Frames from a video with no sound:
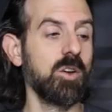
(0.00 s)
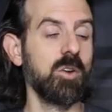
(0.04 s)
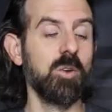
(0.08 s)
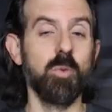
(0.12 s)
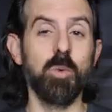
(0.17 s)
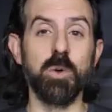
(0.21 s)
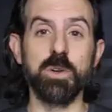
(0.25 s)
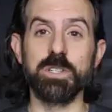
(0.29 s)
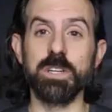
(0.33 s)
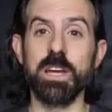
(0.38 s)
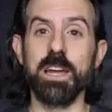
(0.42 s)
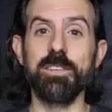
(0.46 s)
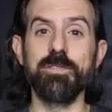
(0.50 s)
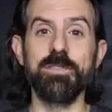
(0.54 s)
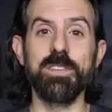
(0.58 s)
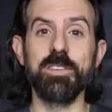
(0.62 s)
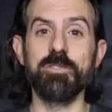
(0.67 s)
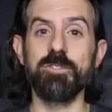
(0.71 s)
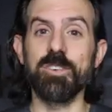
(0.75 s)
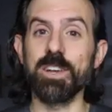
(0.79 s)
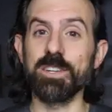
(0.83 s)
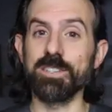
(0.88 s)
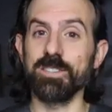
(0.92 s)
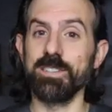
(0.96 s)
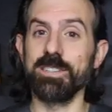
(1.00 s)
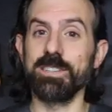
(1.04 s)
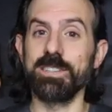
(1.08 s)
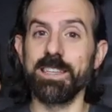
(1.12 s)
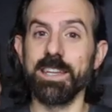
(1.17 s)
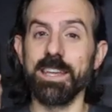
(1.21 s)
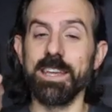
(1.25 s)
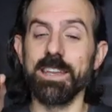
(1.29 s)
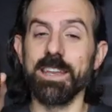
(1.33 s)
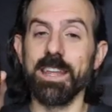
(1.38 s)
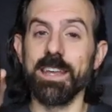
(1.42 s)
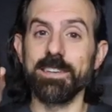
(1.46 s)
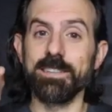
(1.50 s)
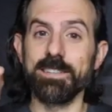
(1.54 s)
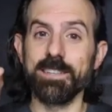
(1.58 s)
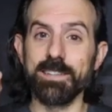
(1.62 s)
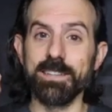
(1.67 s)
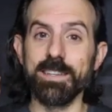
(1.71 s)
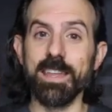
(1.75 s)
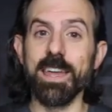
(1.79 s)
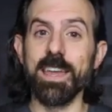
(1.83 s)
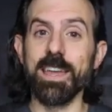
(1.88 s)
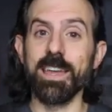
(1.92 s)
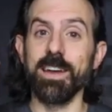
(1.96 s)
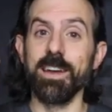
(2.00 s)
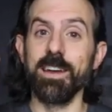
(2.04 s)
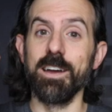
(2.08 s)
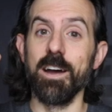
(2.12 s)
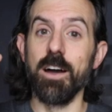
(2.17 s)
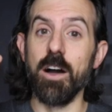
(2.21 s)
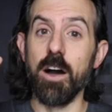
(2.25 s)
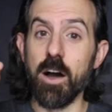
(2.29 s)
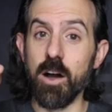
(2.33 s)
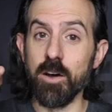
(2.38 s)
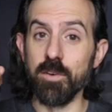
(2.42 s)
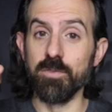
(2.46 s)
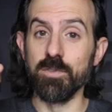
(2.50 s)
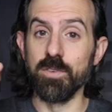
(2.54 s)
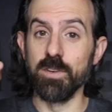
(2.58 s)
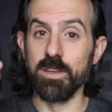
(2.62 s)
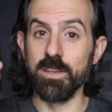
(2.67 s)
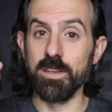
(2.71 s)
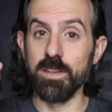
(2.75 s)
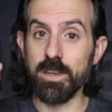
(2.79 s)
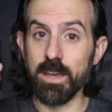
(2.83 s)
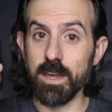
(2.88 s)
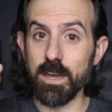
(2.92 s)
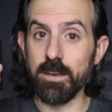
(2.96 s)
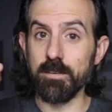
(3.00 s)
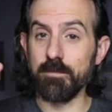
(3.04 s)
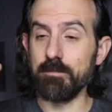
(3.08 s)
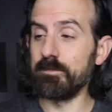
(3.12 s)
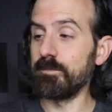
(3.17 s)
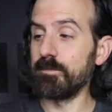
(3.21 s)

which I've never actually seen a snake of yet.